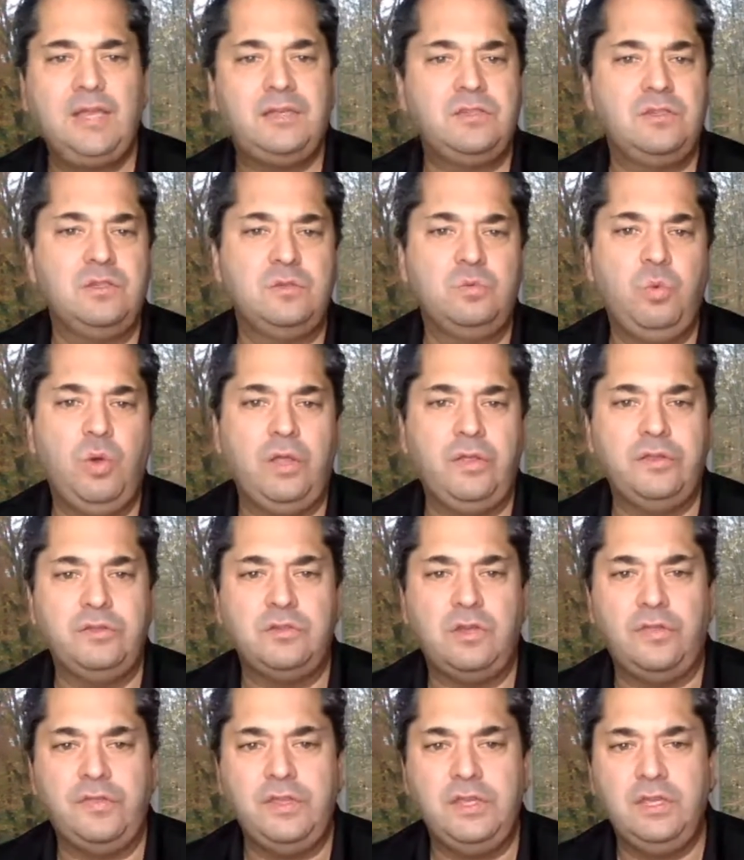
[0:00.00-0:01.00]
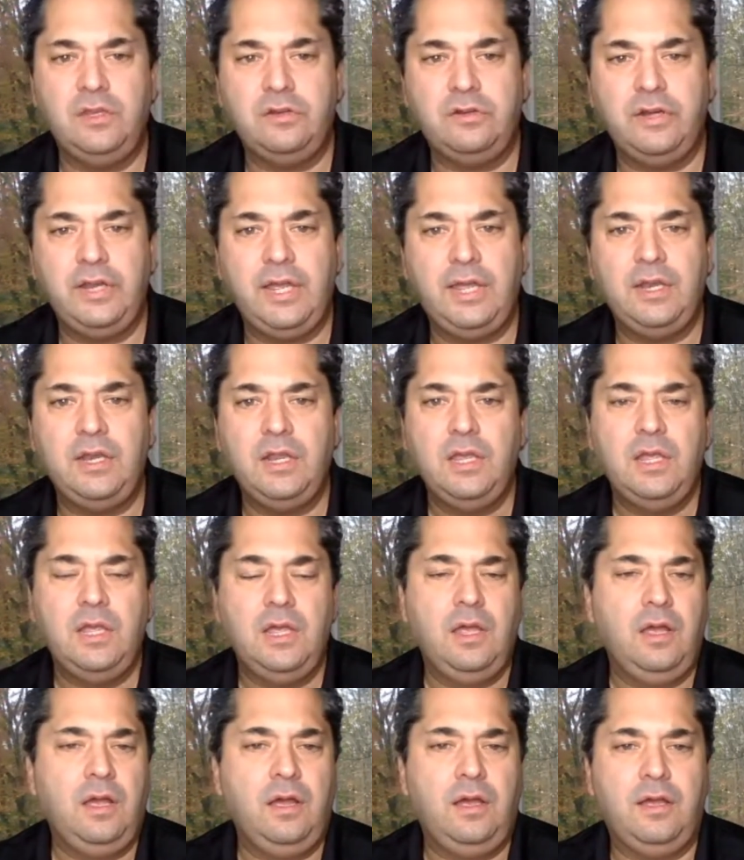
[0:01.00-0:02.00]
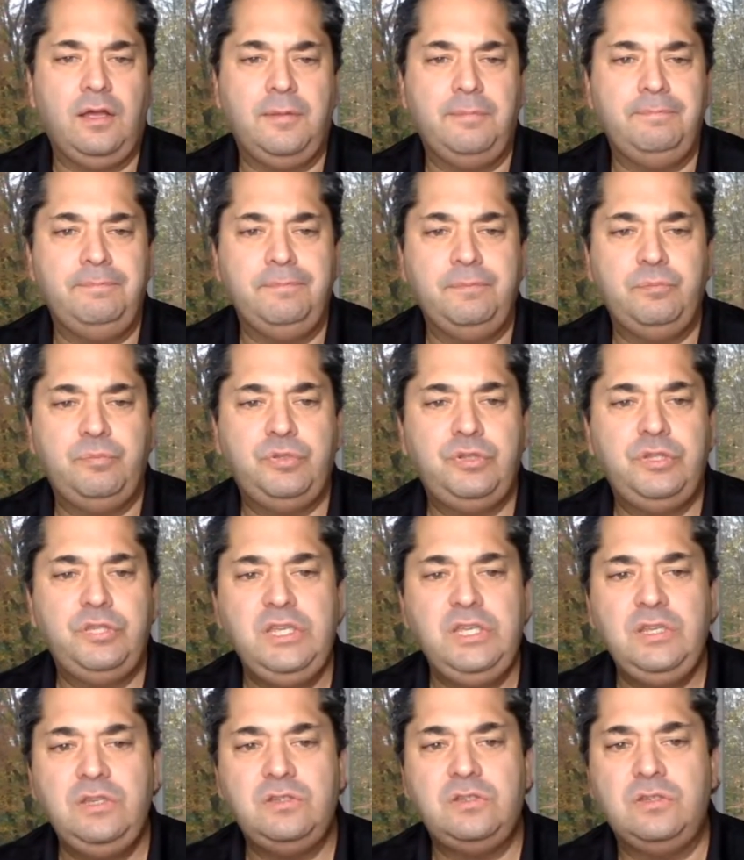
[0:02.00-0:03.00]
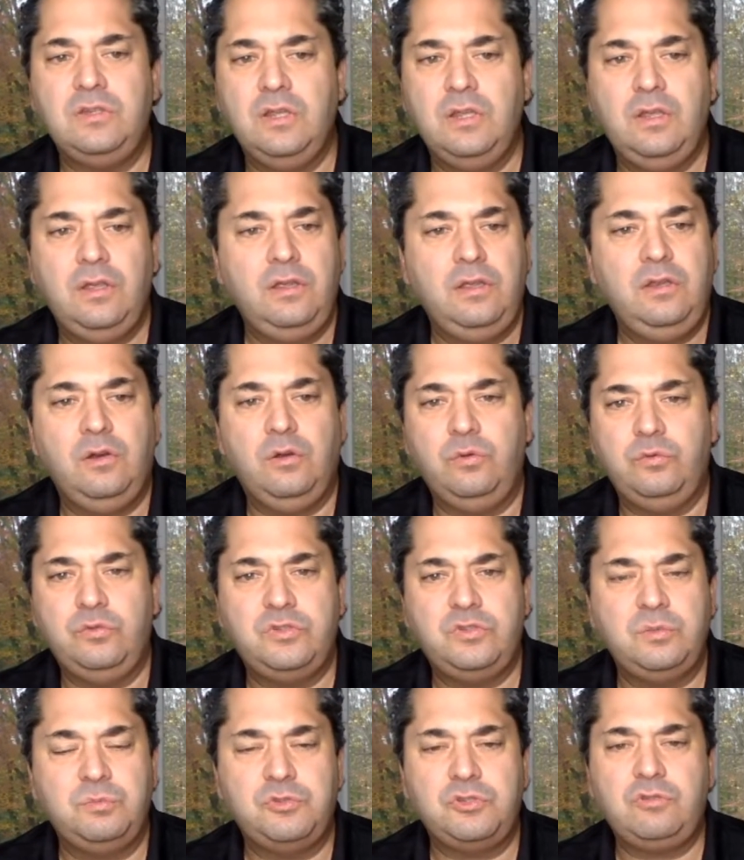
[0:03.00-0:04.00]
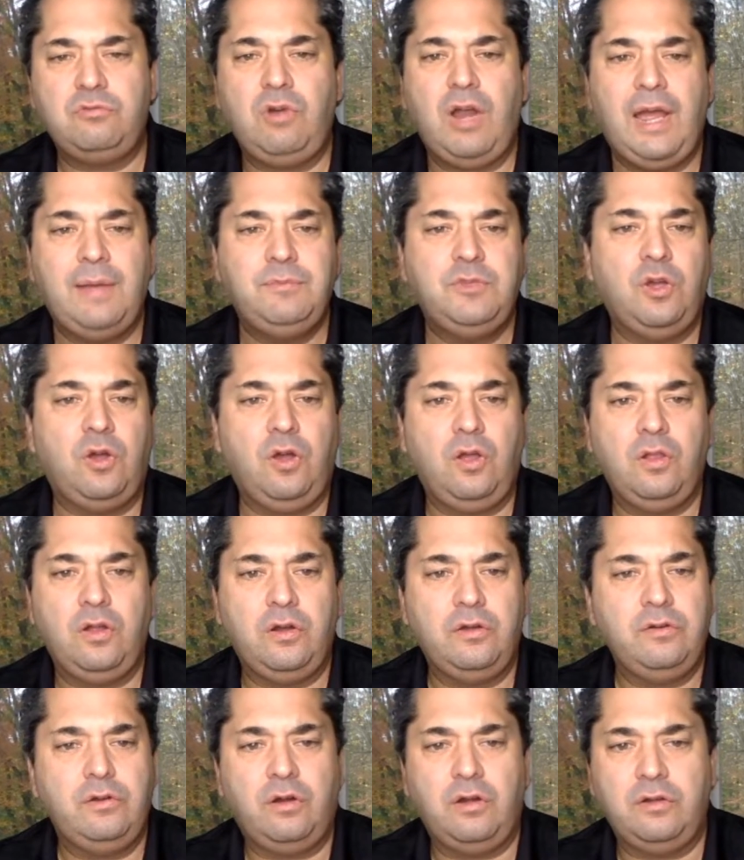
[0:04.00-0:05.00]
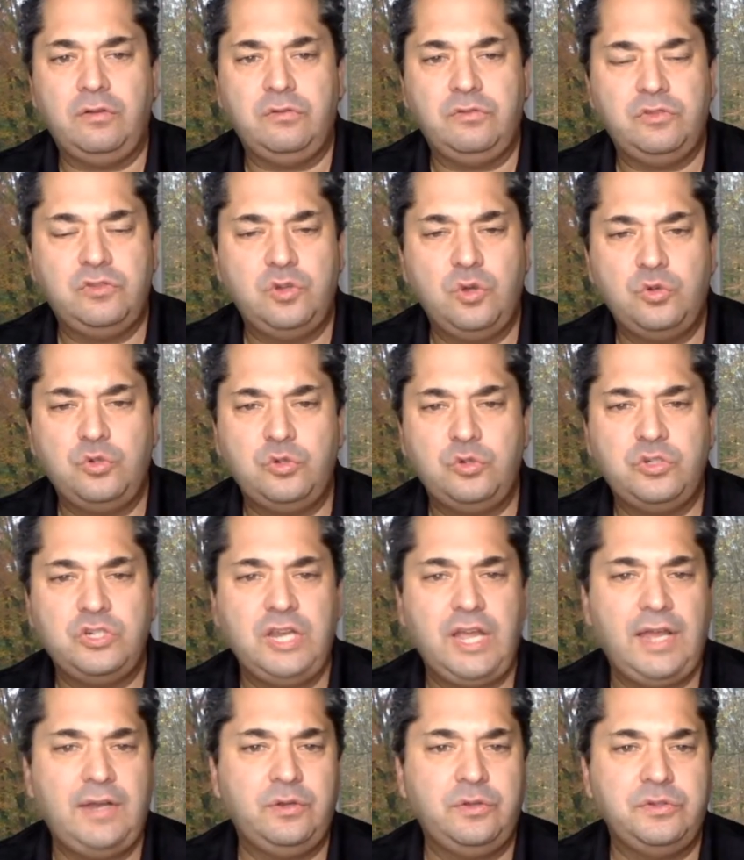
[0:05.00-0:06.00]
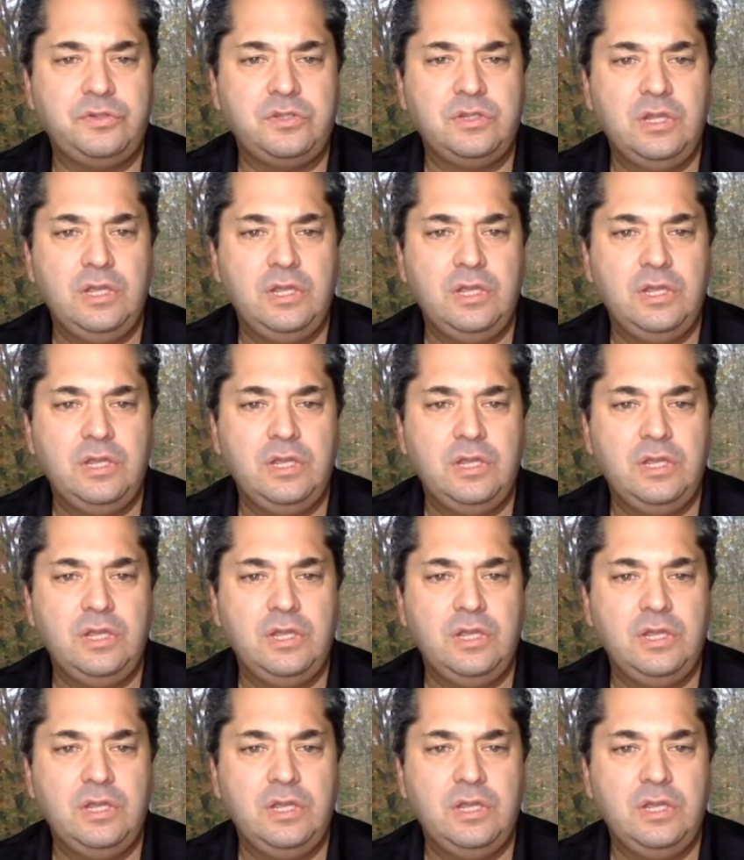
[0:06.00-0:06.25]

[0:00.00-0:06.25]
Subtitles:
as well as on the internet. Please subscribe to our social channels,